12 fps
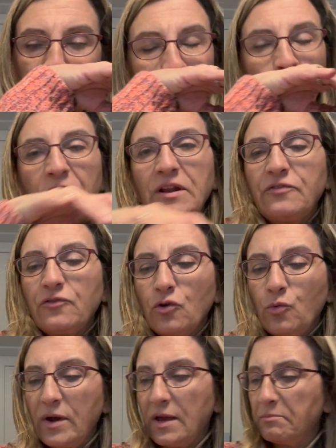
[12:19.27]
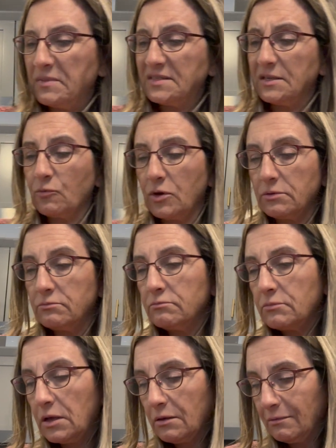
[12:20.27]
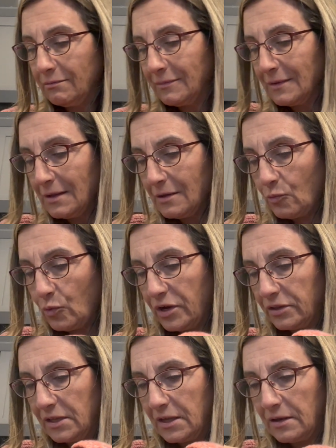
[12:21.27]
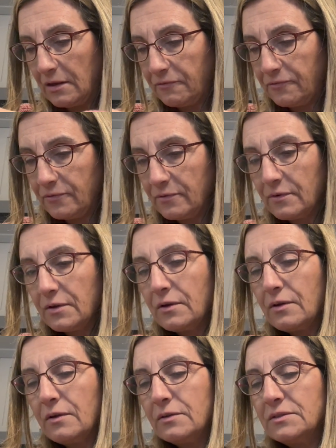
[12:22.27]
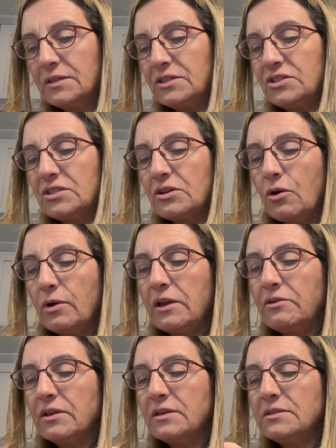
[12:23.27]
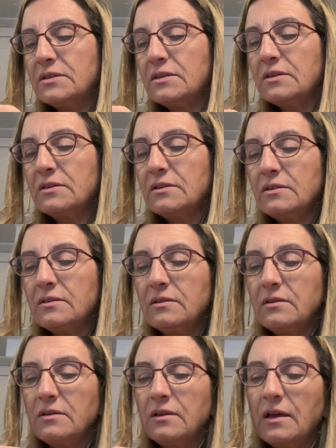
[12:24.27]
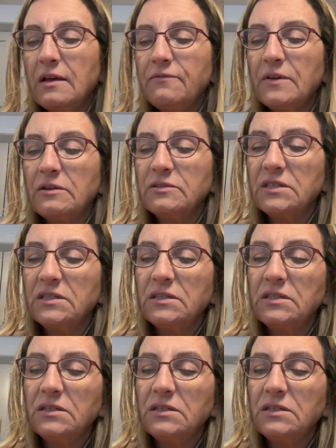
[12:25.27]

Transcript: One I threw away. I'm missing one. Weirdly enough. Did it just, oh, here it is. I found it.